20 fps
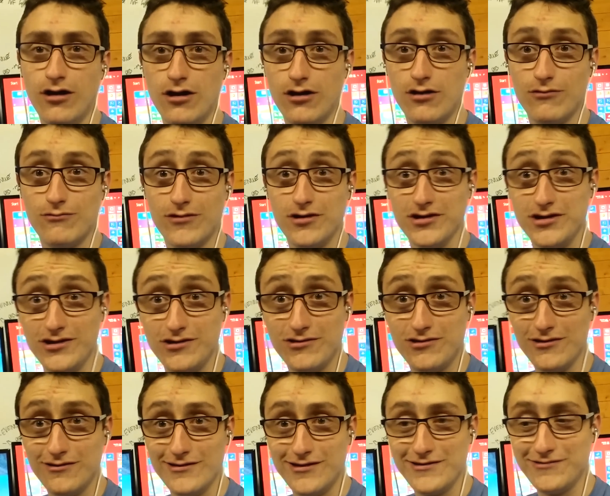oh, what are you
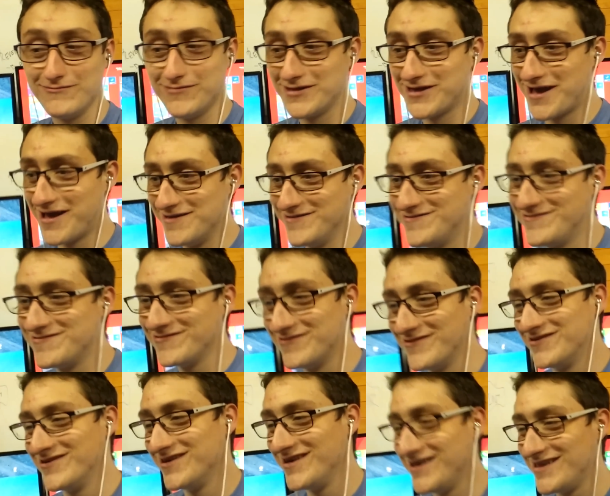doing with
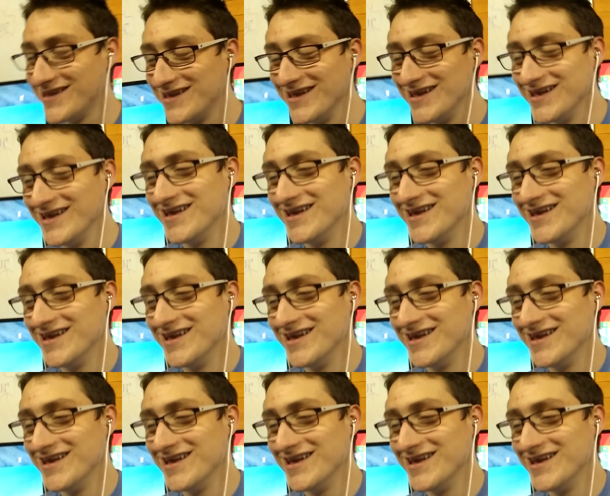Android?